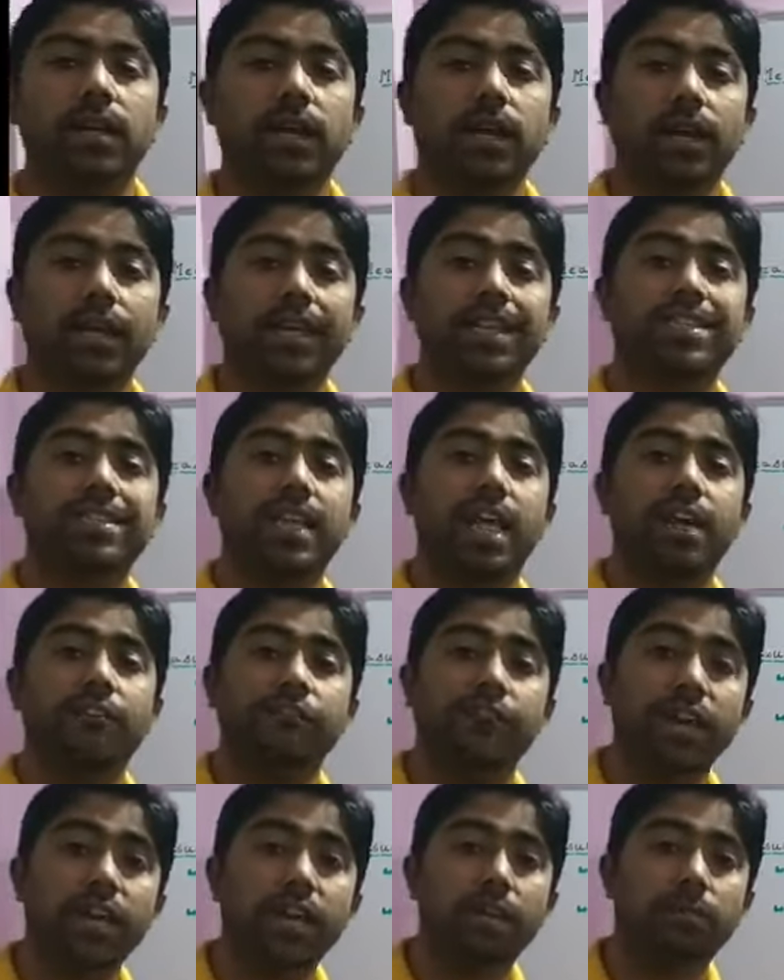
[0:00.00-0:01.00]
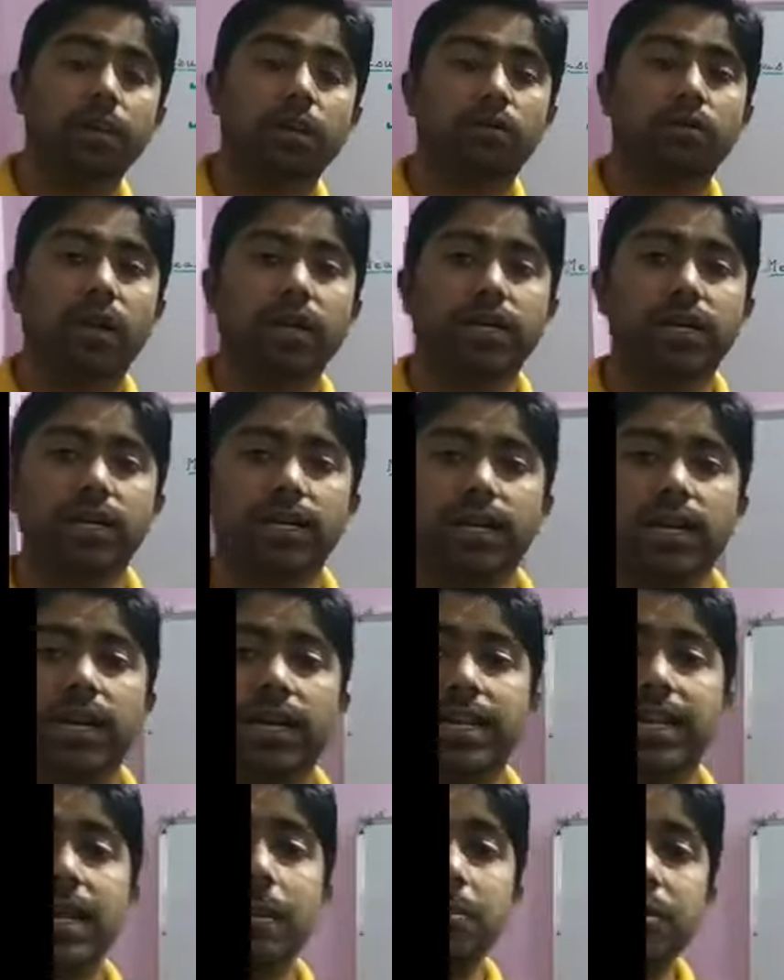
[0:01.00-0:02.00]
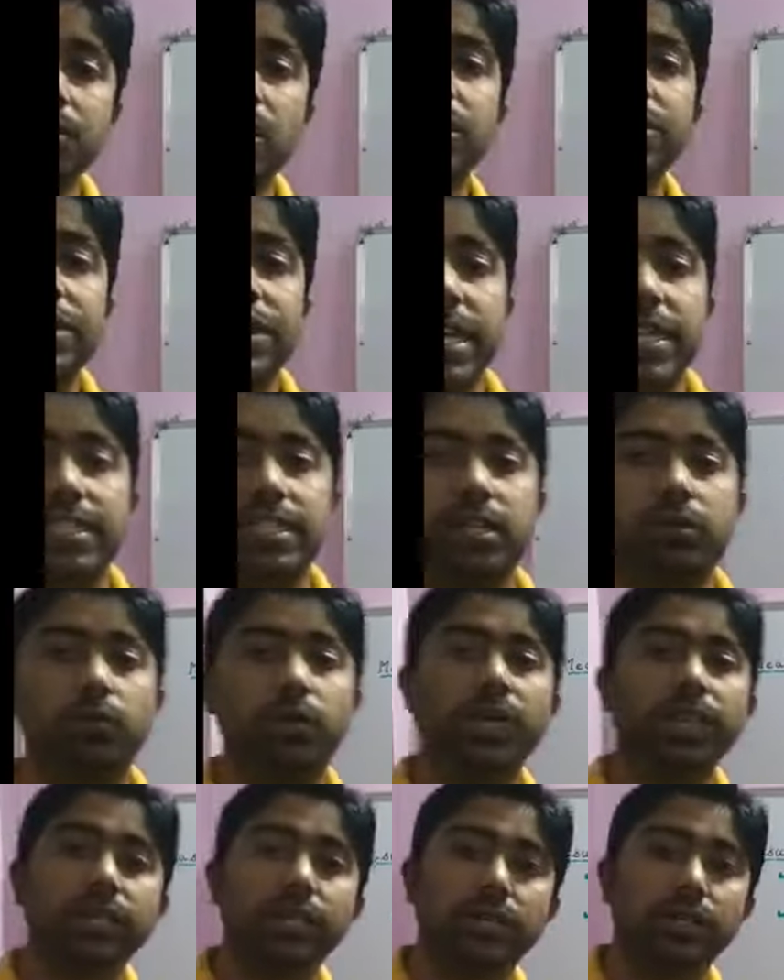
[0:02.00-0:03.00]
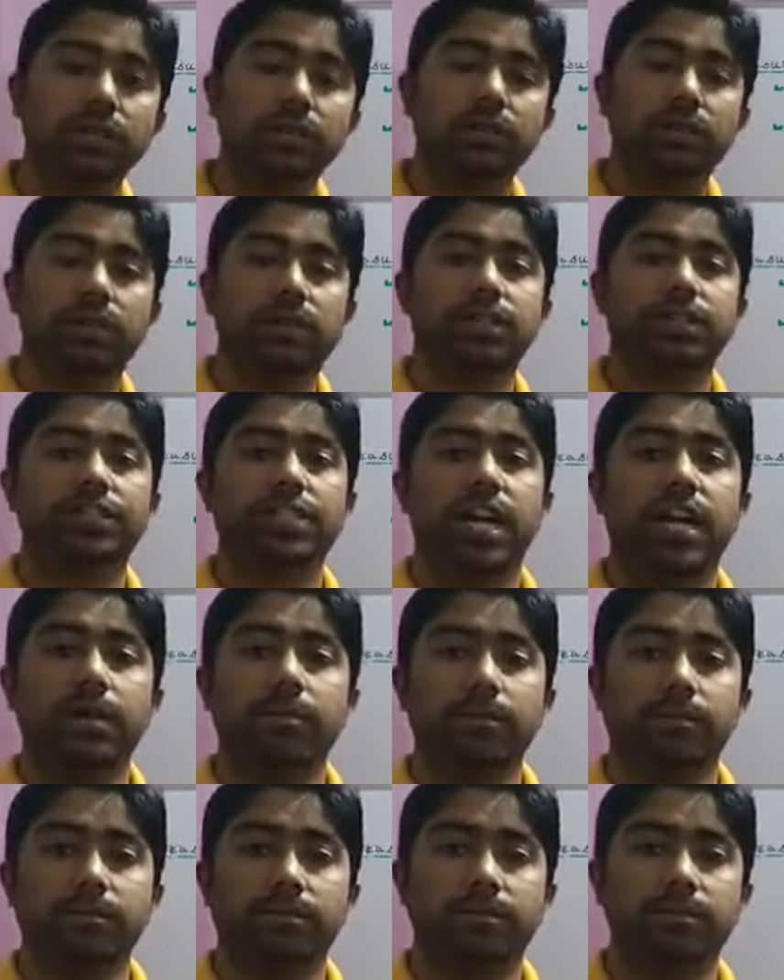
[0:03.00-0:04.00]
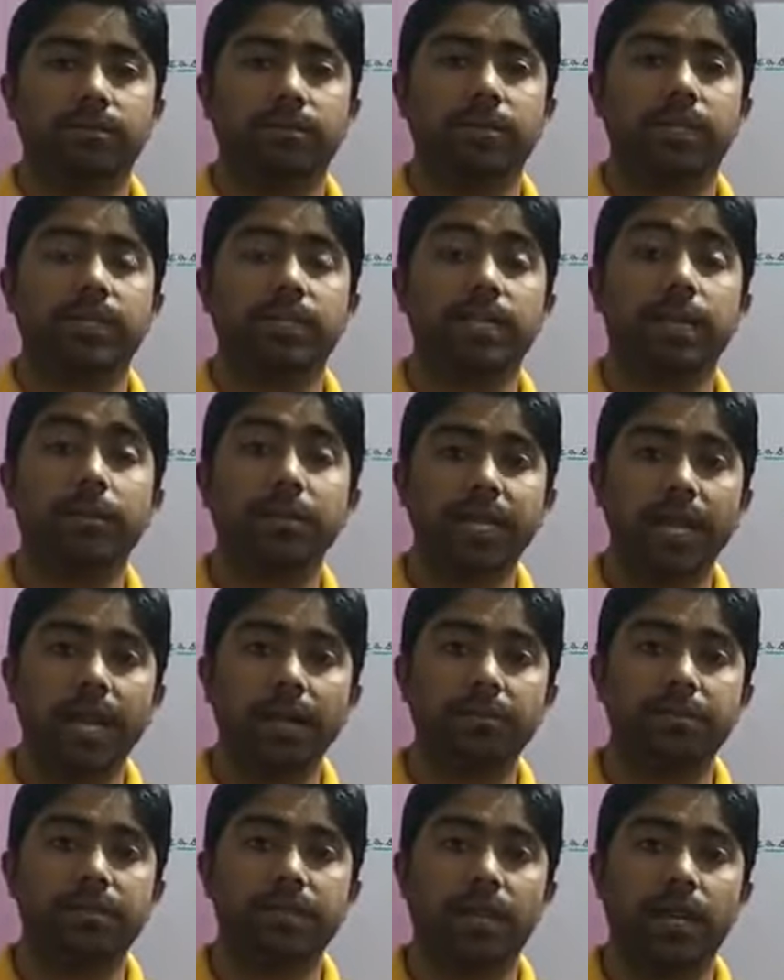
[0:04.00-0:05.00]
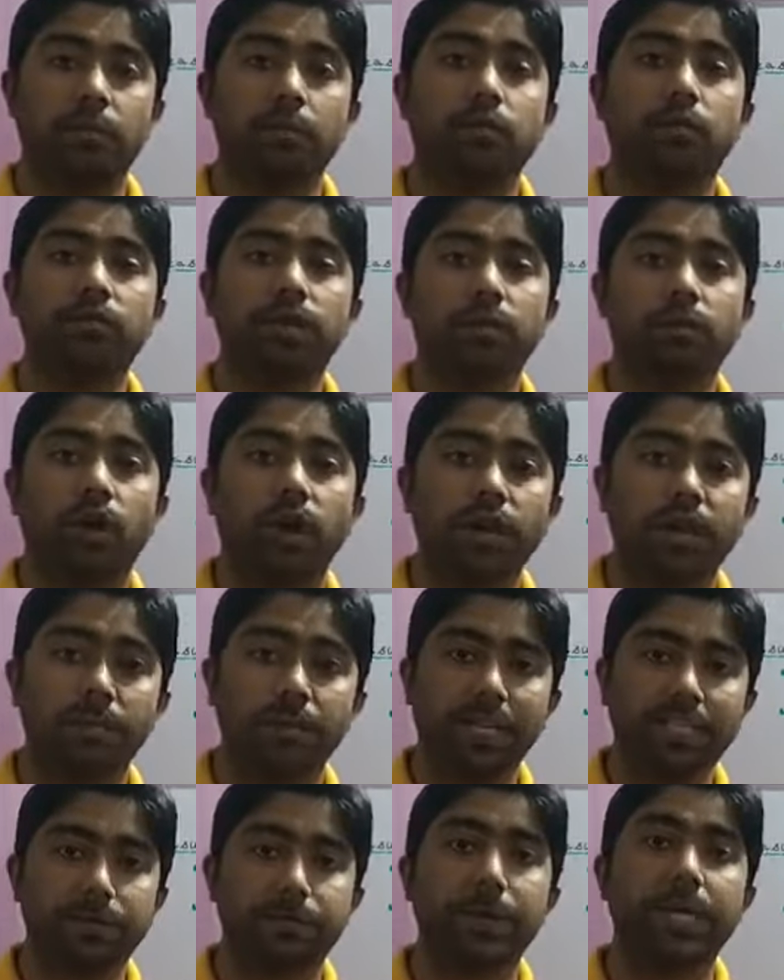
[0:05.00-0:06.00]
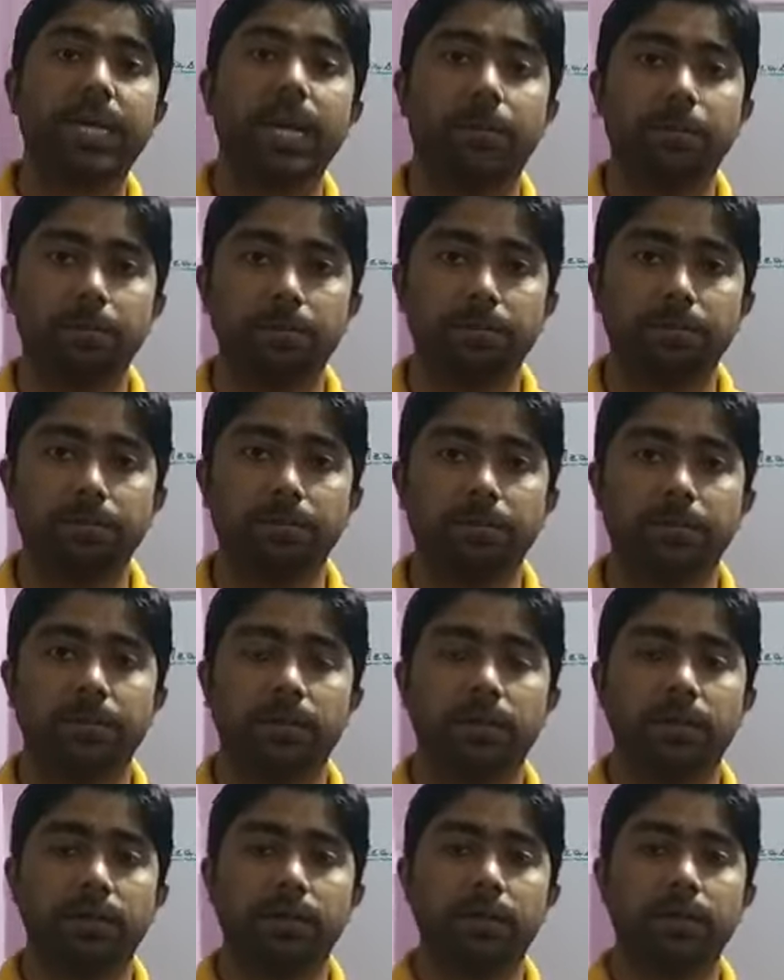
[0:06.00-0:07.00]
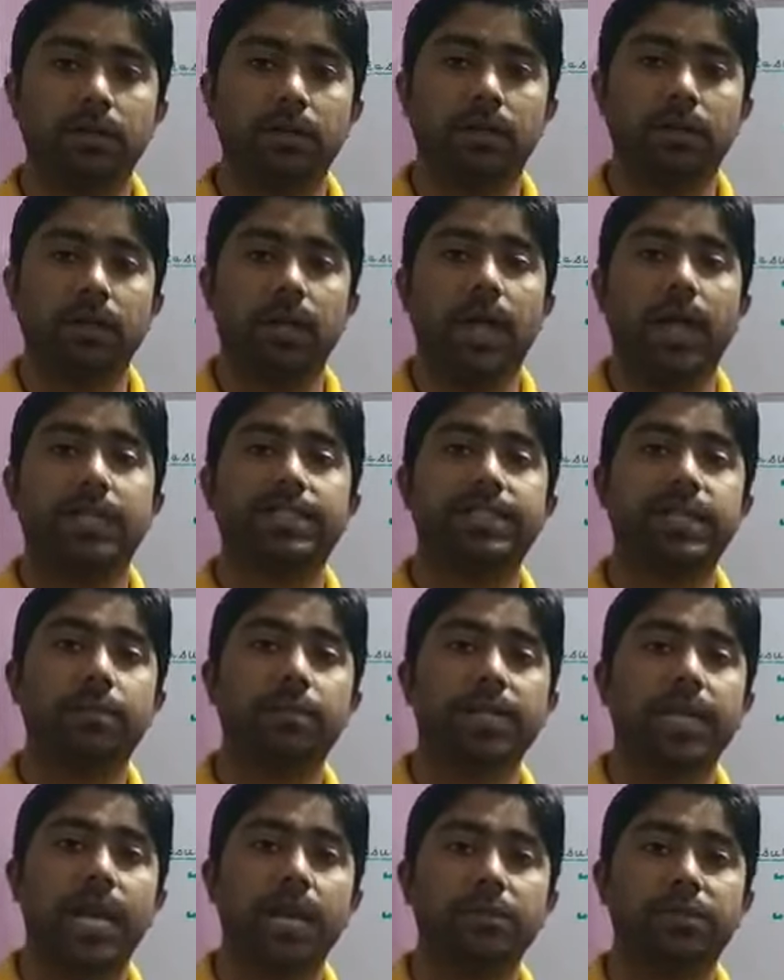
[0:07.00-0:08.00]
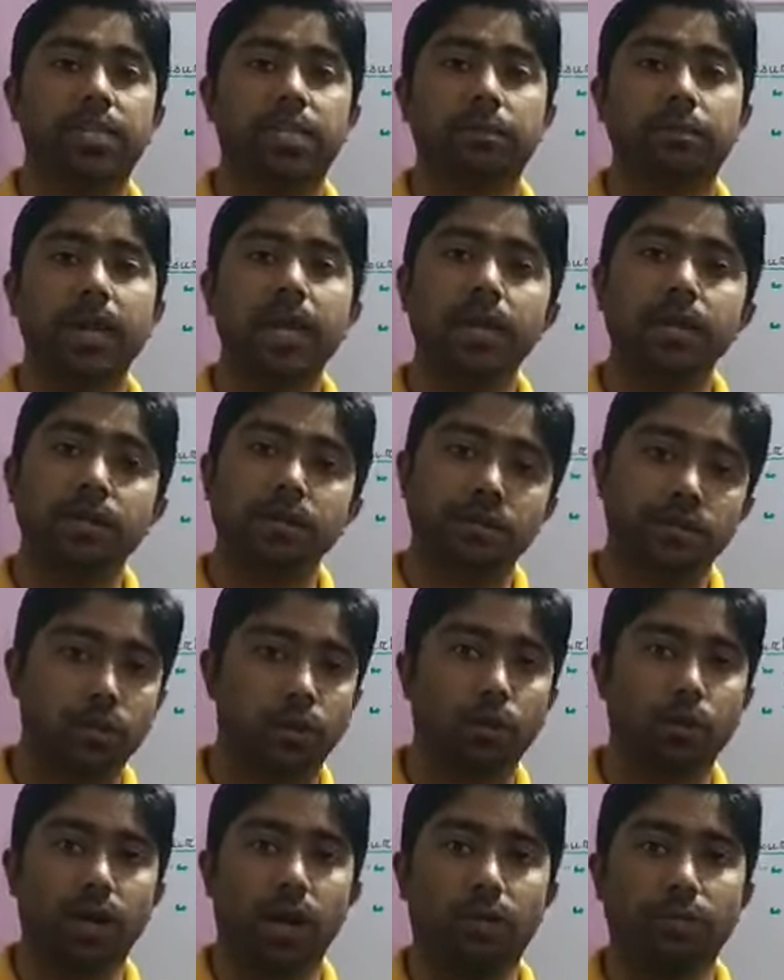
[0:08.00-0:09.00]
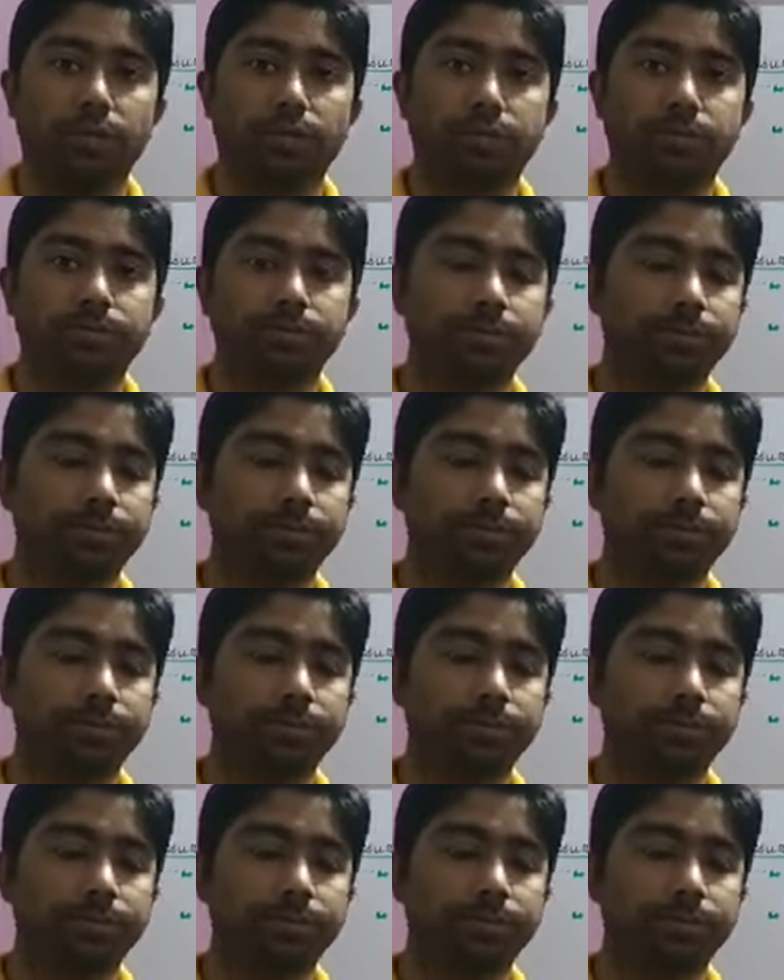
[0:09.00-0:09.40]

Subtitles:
It is a variable quantity. It keeps on changing with time. Sometimes a moving body may speed up and sometimes it may slow down.